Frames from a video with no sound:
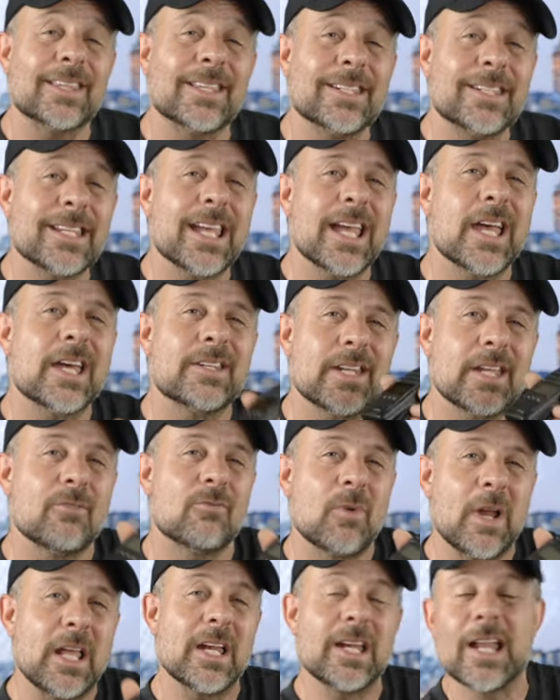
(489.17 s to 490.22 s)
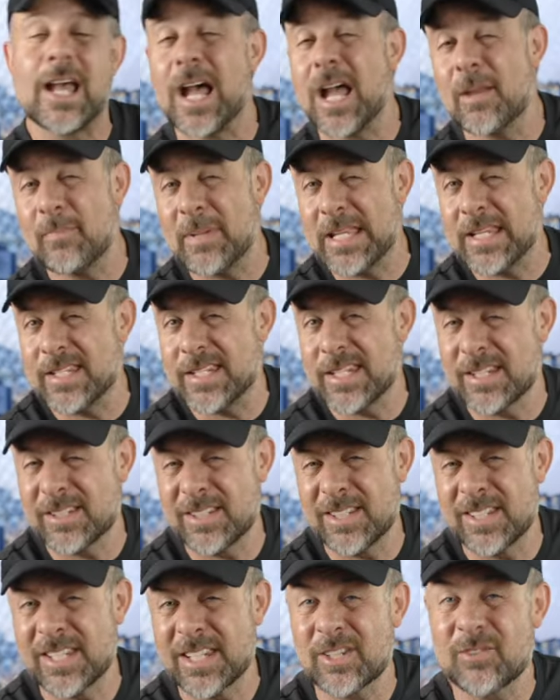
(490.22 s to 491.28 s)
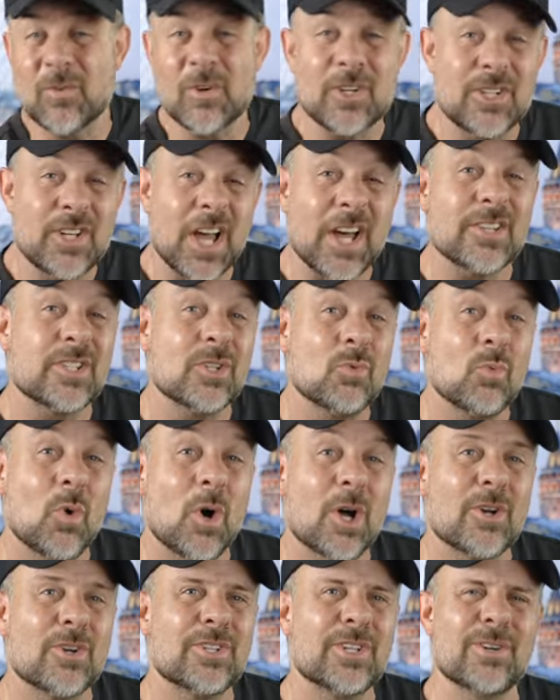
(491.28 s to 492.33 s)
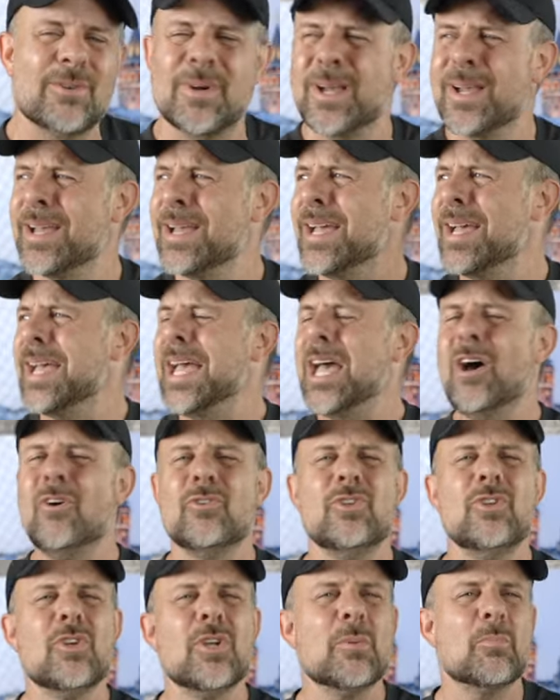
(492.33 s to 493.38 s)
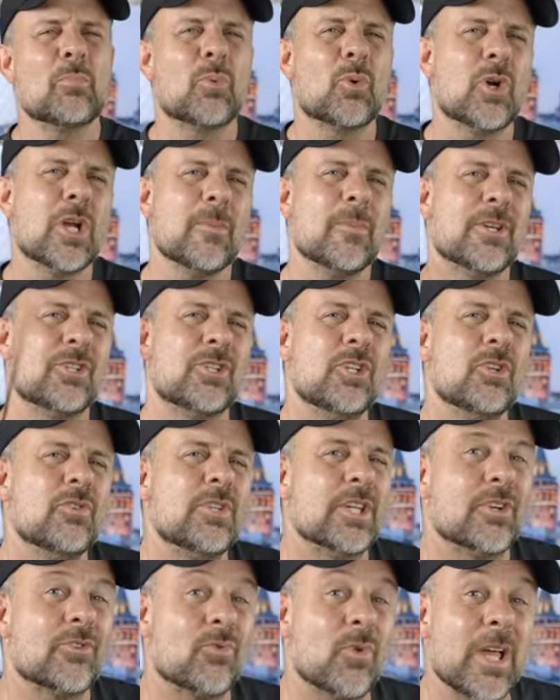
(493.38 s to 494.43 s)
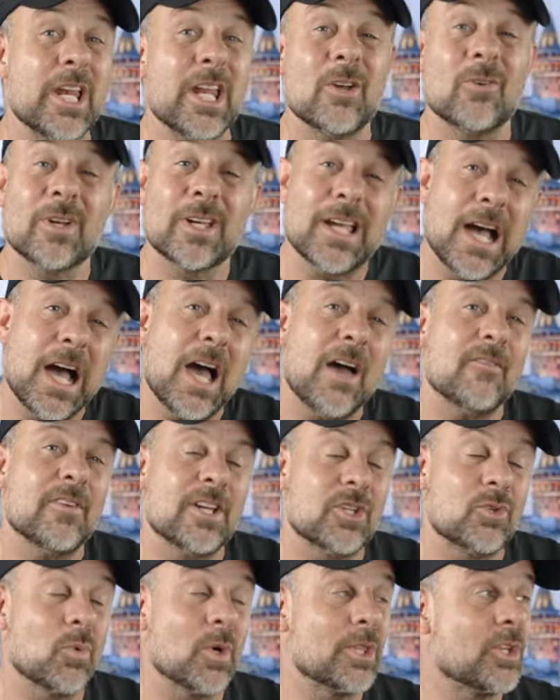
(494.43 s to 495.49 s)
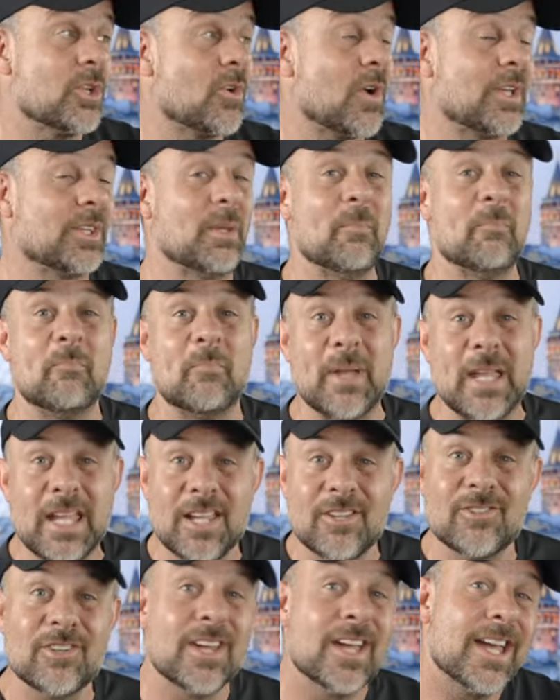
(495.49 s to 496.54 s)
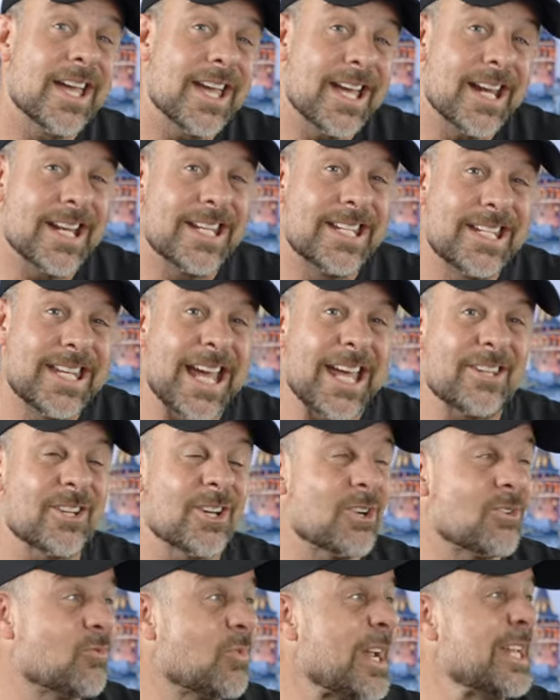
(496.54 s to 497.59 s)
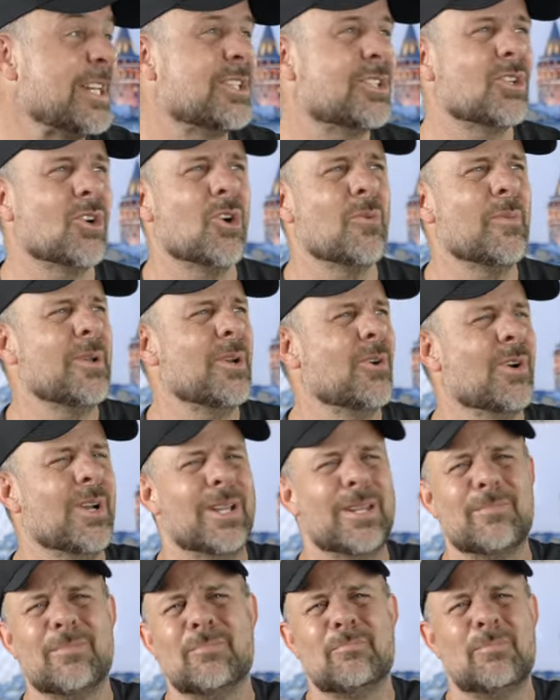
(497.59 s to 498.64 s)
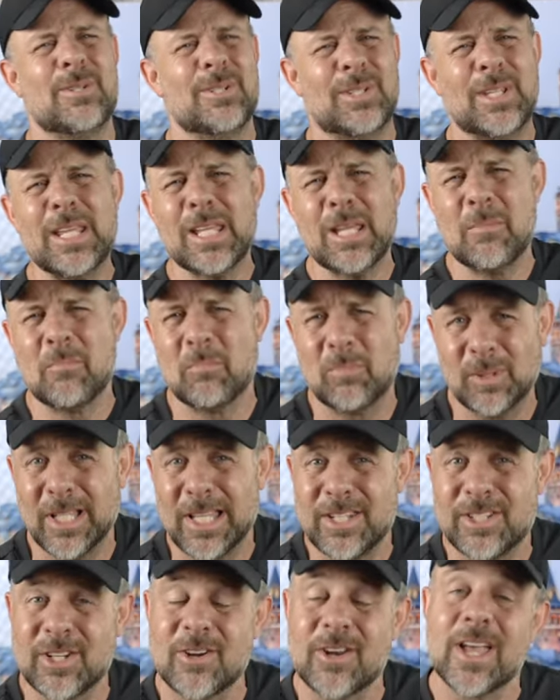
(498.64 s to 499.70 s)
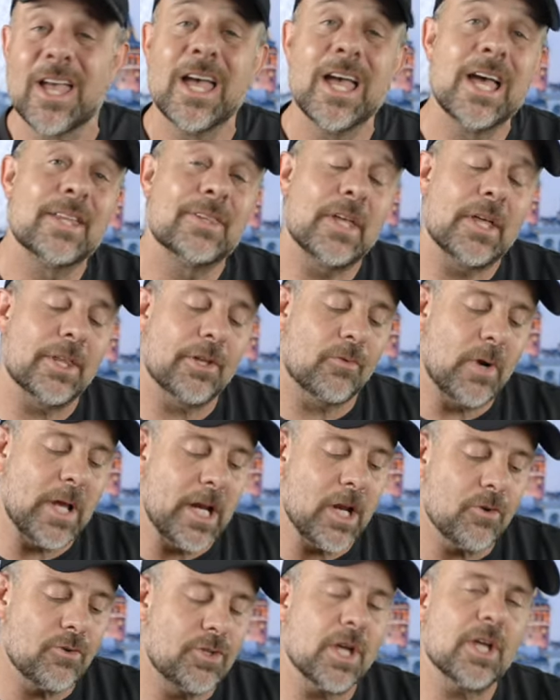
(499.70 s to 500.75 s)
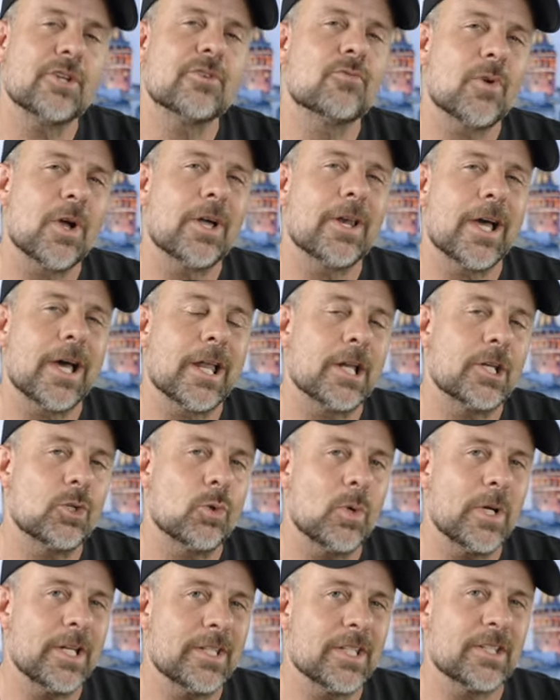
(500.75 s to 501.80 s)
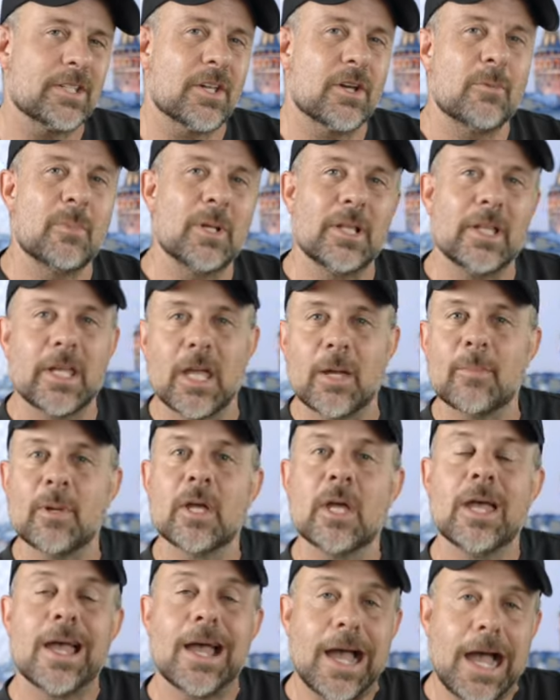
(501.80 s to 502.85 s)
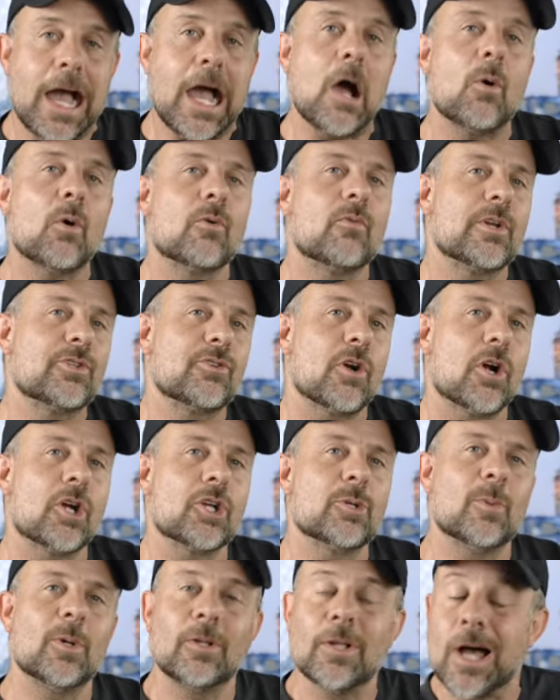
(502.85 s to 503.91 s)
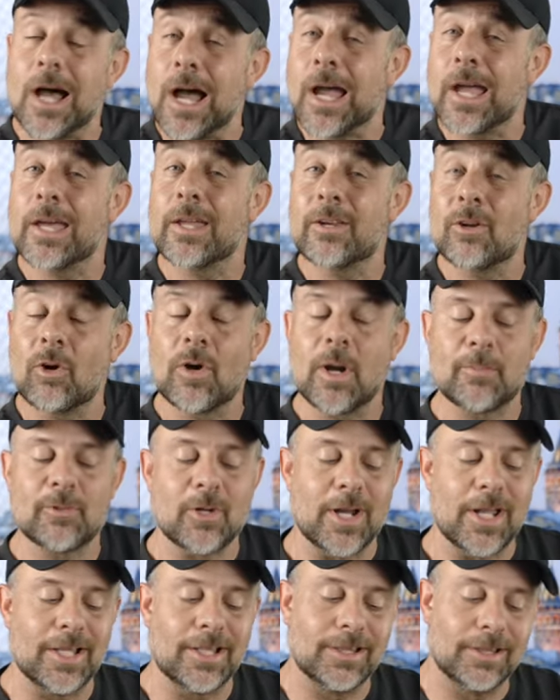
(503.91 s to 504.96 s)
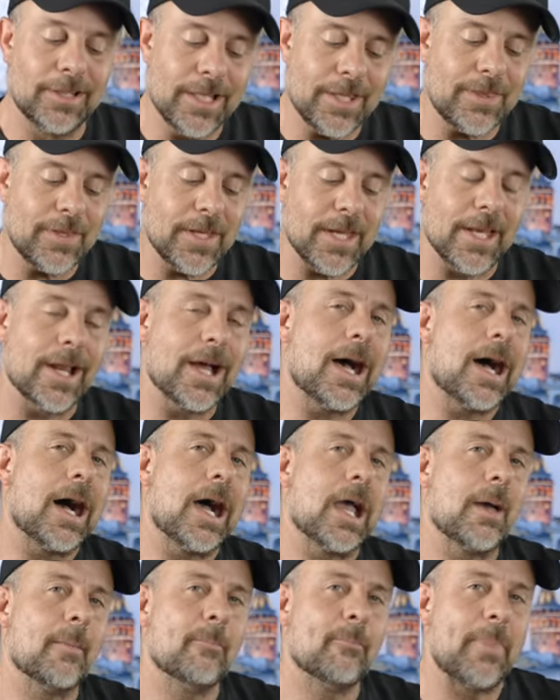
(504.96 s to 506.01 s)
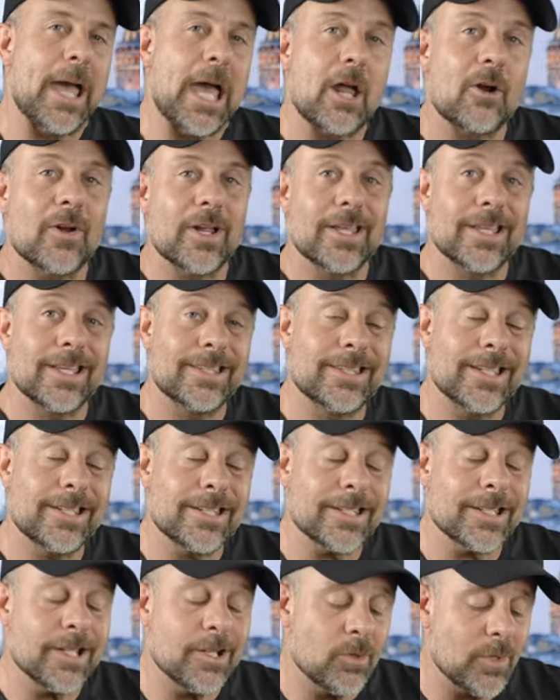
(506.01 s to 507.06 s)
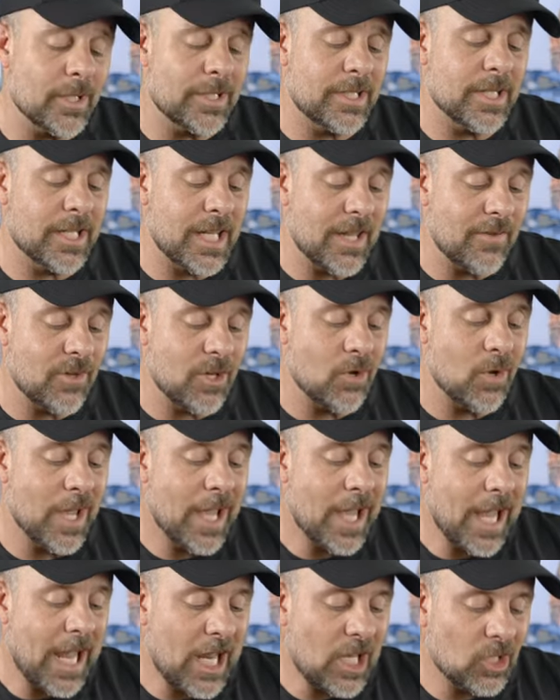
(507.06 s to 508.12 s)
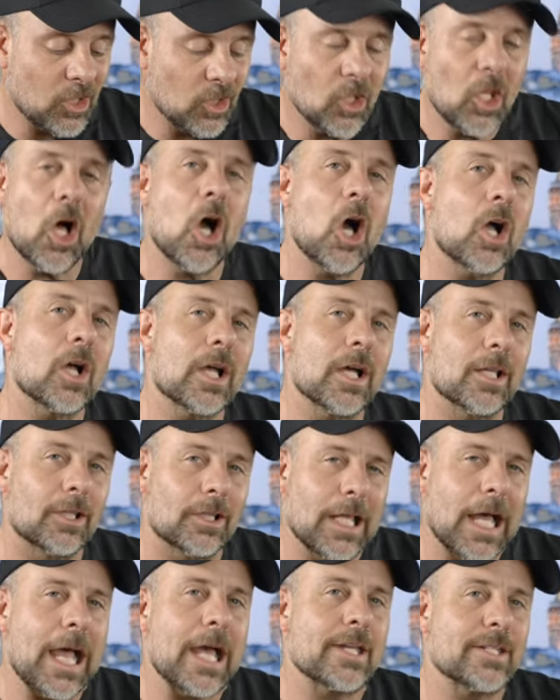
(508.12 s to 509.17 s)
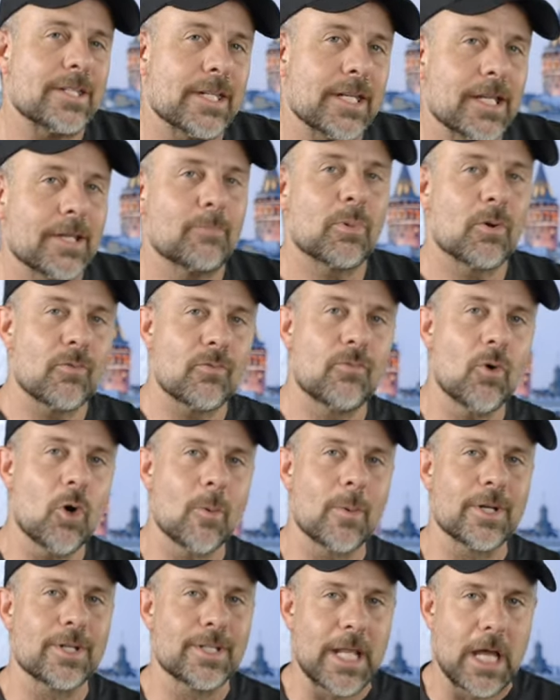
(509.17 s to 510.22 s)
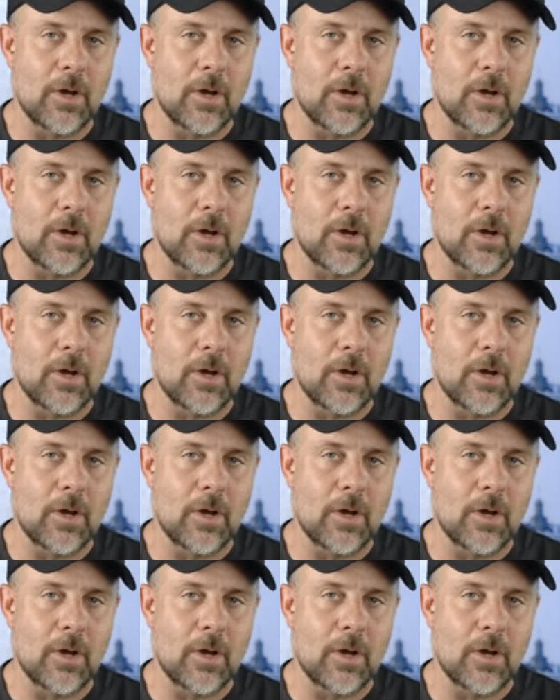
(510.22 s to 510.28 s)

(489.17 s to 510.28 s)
This thing has a rated IP66 for dust and water, so Hell, you can pretty much use this radio in confidence whether you're on the beach, in a desert rainstorm, or a stinking blizzard. Now, the radio does run on a 2600 milliamp our rechargeable ion, or I'm sorry, lithium ion battery, and this is going to give you a long lasting performance.